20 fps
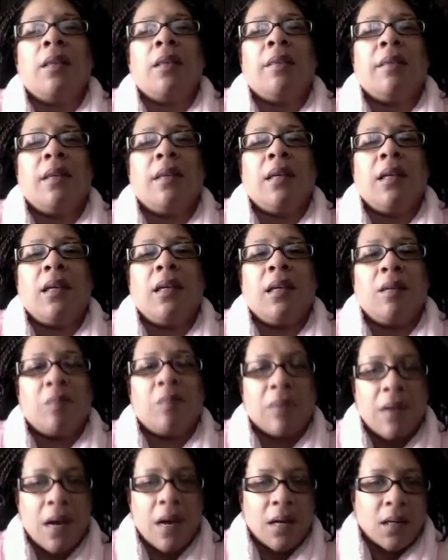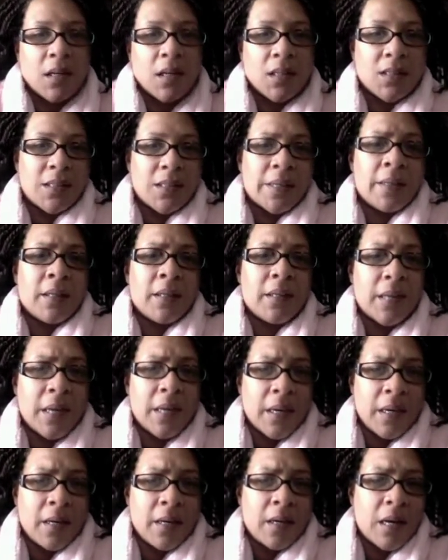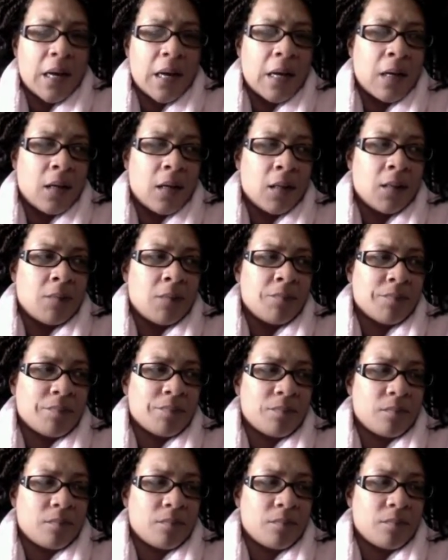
the product again um,